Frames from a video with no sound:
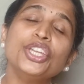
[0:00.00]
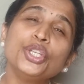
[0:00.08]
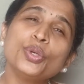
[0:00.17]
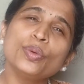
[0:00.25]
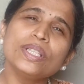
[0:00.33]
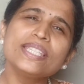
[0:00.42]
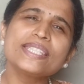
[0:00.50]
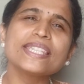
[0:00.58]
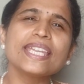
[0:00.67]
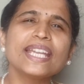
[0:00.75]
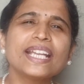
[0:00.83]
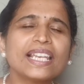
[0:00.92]
you will
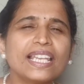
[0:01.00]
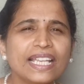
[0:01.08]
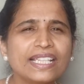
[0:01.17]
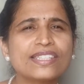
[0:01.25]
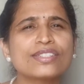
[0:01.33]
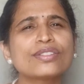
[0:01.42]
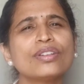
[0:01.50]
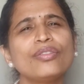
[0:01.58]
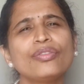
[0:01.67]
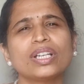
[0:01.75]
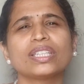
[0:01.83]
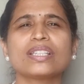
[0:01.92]
seek less
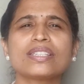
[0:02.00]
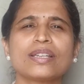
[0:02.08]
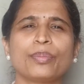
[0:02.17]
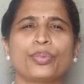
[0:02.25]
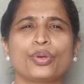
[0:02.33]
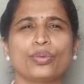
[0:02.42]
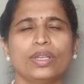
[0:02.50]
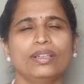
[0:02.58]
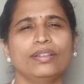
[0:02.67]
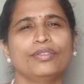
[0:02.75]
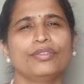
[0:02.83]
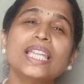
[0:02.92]
of others' approval.